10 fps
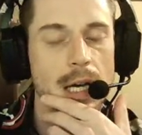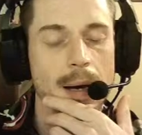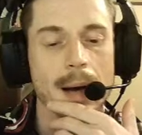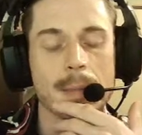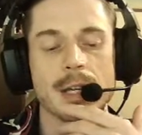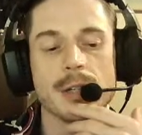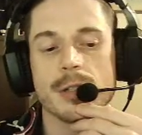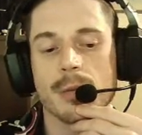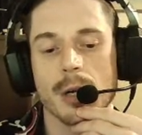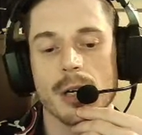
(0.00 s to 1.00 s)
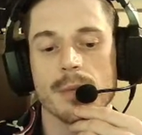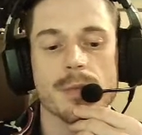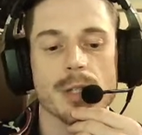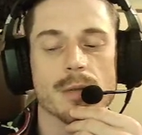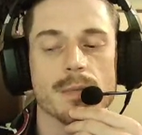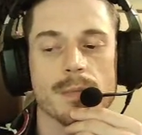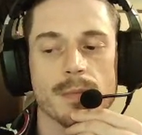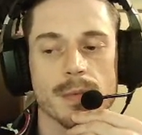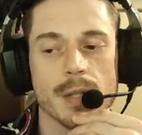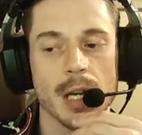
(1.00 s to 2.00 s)
I may do it tomorrow. So
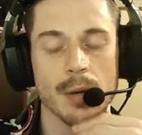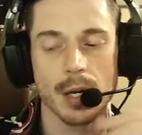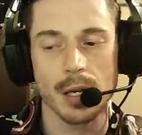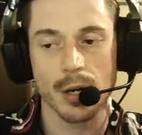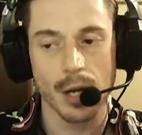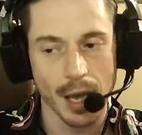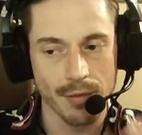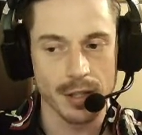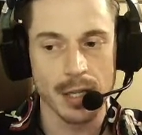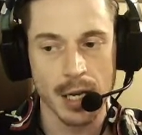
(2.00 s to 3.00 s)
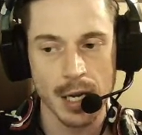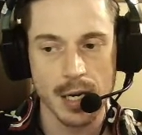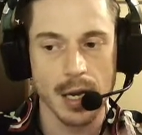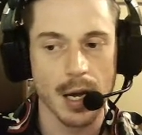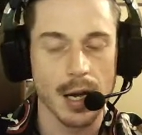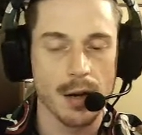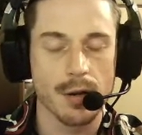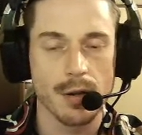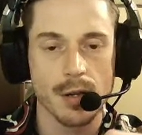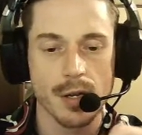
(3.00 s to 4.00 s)
anyway, have a good night.
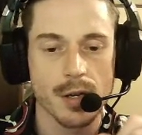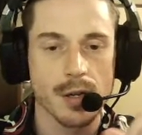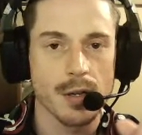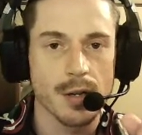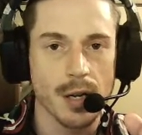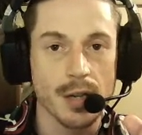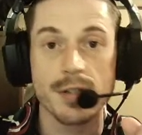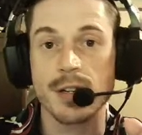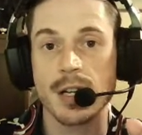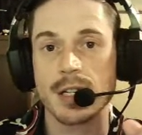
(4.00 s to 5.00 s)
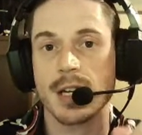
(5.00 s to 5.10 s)
I'll see you next time.